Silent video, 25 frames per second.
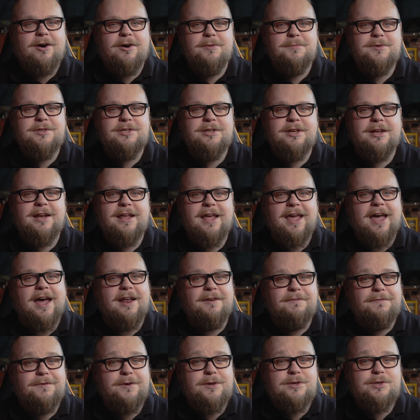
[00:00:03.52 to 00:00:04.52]
I'm Sully and
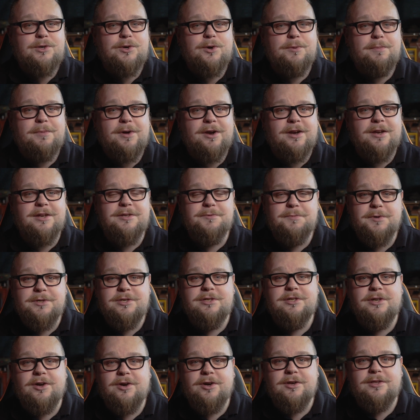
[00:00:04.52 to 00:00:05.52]
if you enjoy modelling as much as
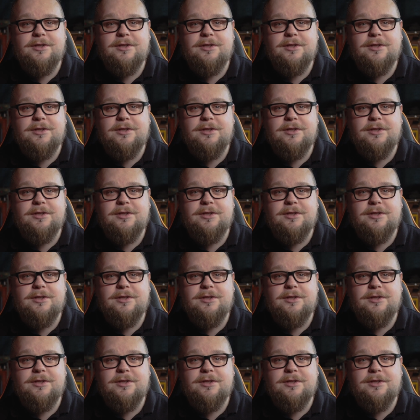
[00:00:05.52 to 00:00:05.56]
I